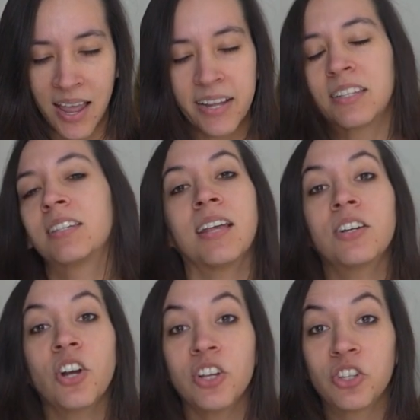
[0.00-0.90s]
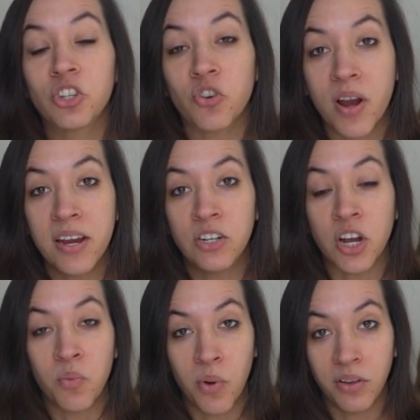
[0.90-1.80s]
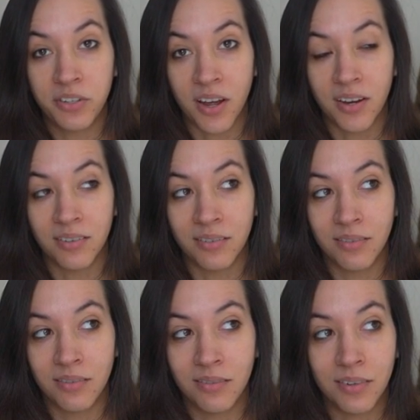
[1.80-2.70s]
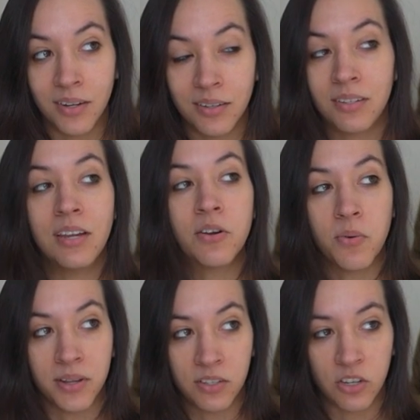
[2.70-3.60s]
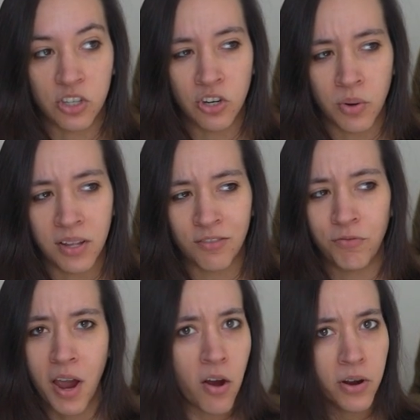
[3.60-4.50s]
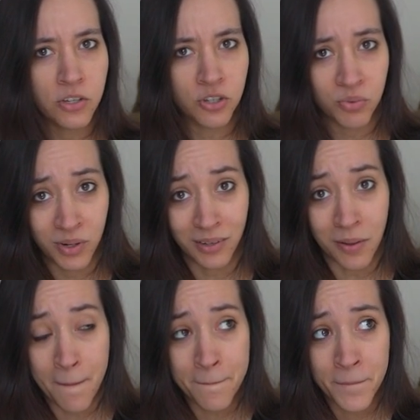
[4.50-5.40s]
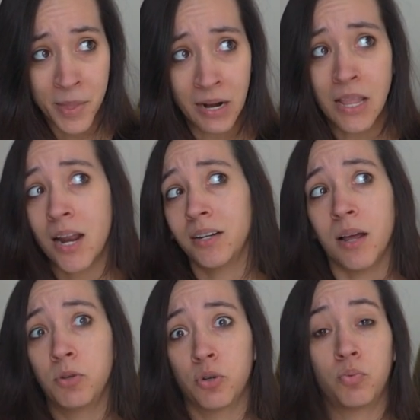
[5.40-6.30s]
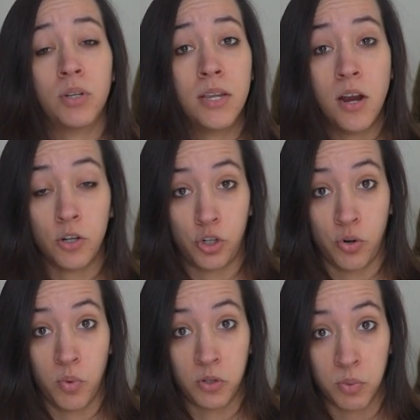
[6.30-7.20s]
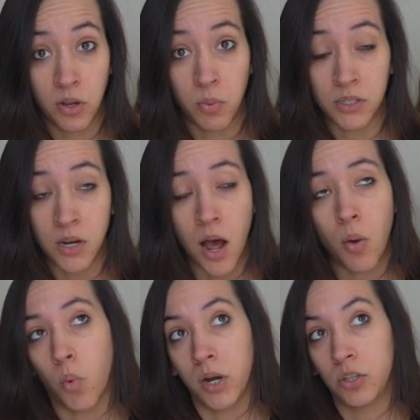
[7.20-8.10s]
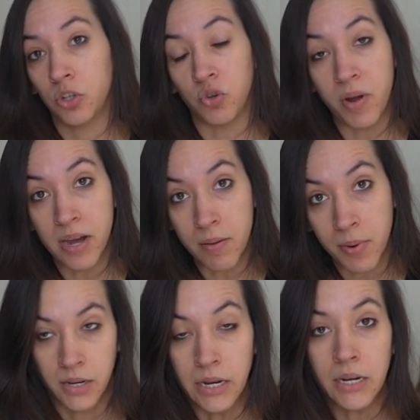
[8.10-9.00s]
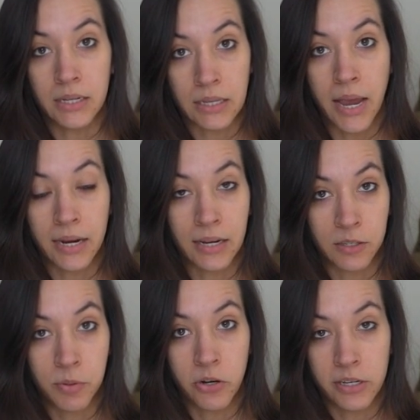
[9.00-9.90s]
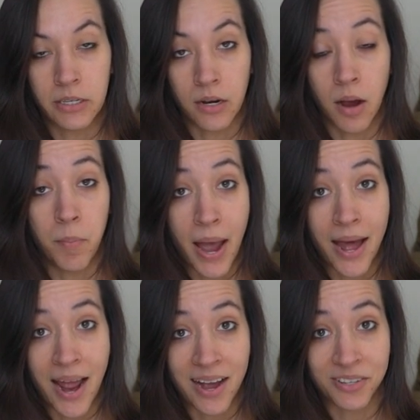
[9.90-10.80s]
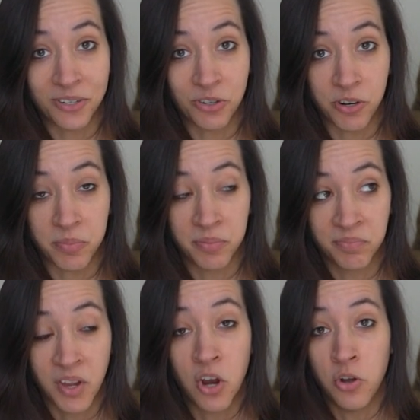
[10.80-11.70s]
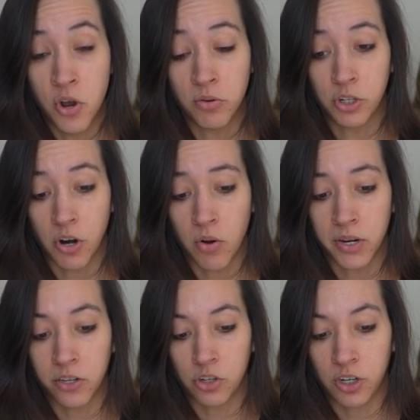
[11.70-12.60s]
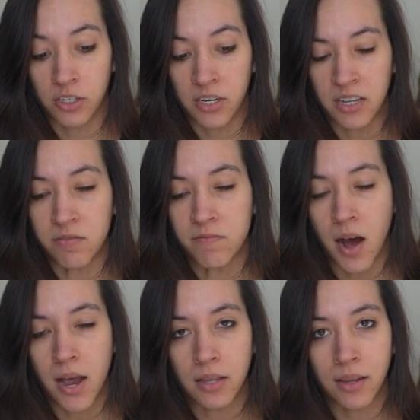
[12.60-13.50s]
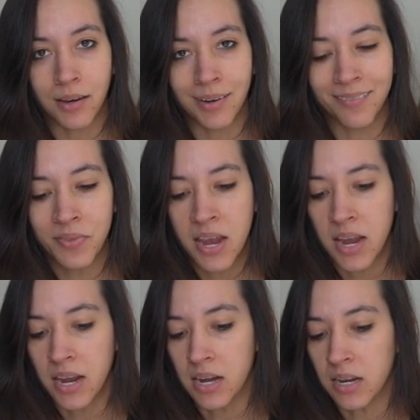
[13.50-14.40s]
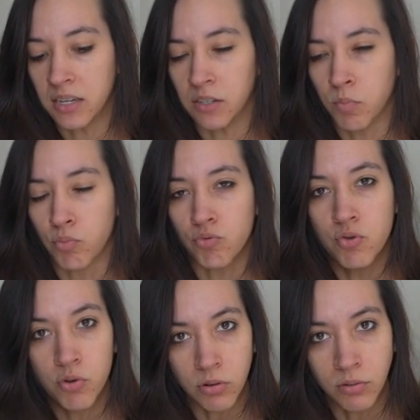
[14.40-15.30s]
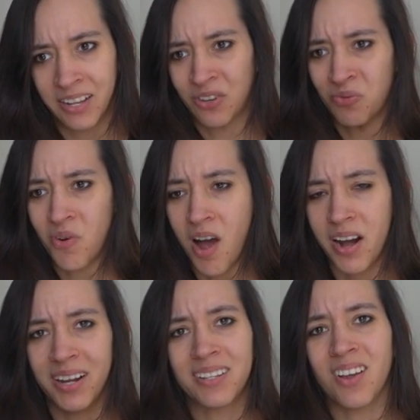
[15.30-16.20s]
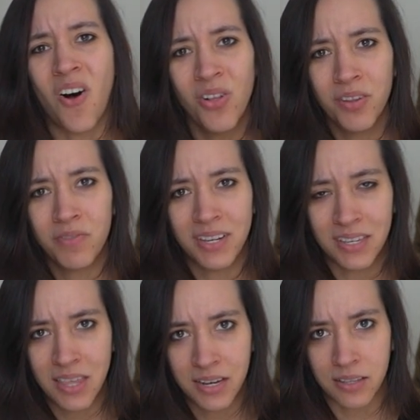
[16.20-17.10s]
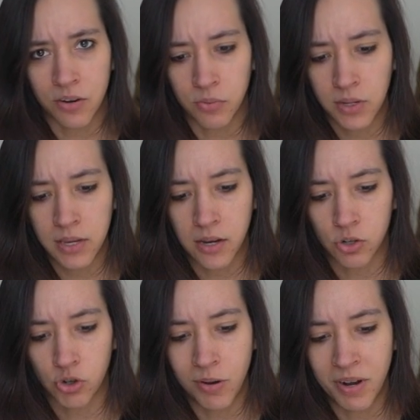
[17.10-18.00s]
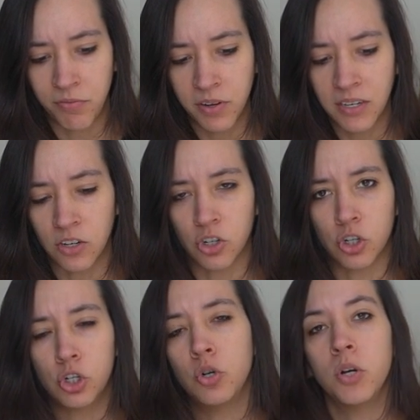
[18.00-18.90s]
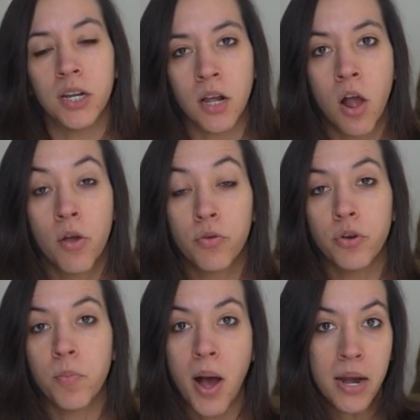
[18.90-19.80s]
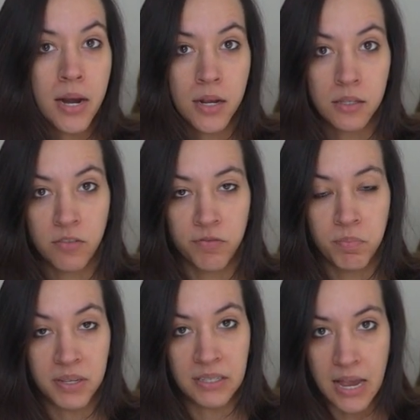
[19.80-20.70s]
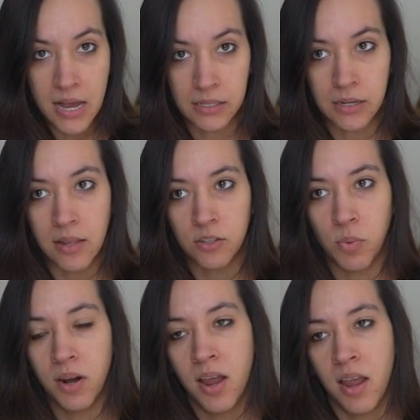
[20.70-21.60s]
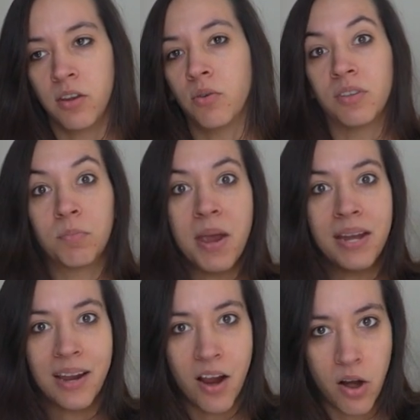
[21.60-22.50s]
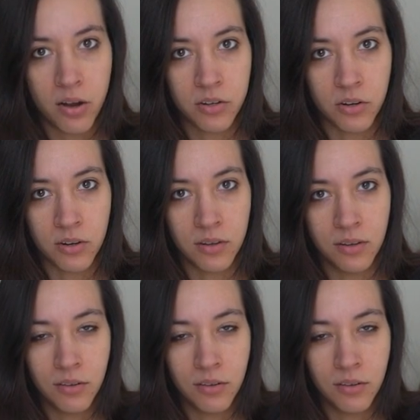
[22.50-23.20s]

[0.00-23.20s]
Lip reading: it's such a strange and well-done sequence, because, you know, it's very surreal. And a lot of times you're really not sure what's real, what's not, what is a dream. It is like experiencing a bad acid trip. No joke. It's just, it's violating. It is brutal. It's erotic. It's all of these things that are really extreme, and it feels like it's just shooting through your body as if possessed. And that's what, you know, this main character